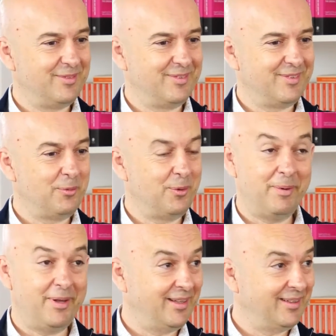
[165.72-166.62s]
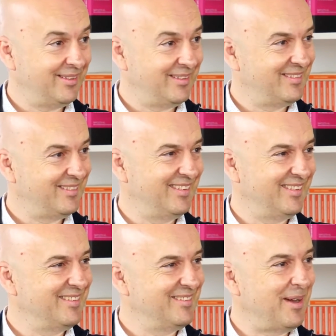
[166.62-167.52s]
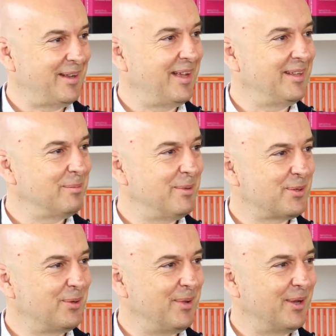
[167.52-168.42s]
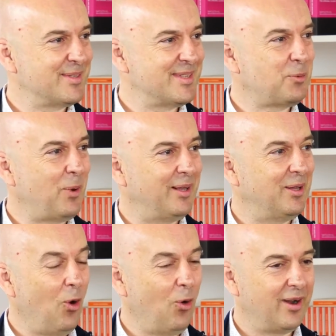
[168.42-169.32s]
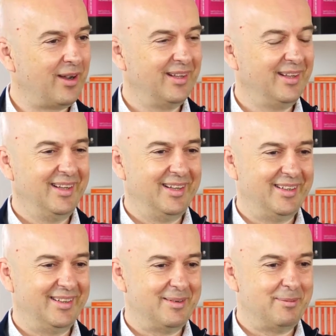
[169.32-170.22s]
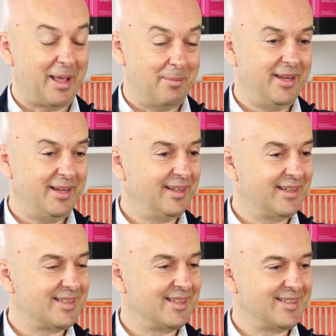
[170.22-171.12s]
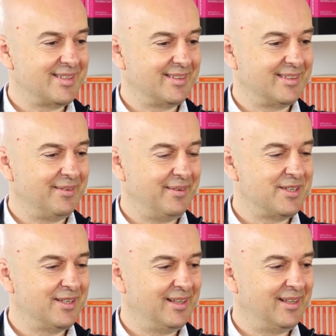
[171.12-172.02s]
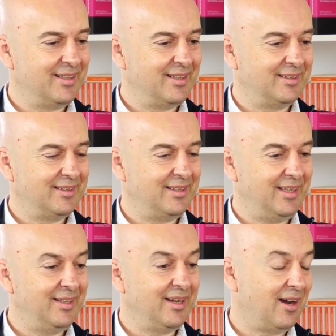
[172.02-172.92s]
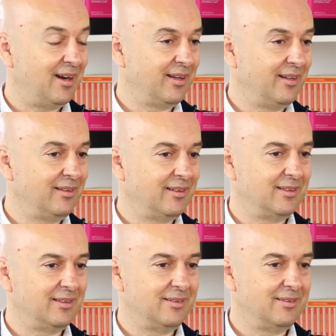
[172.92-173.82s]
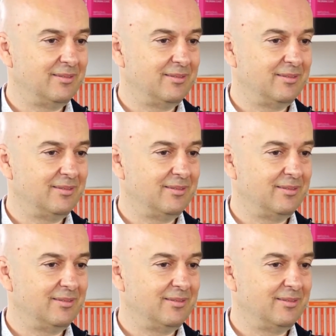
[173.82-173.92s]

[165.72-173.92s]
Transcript: you are reading the, the, my title because it's quite long, uh, but I'm here as as uh, the regional uh, Cargill. Uh, e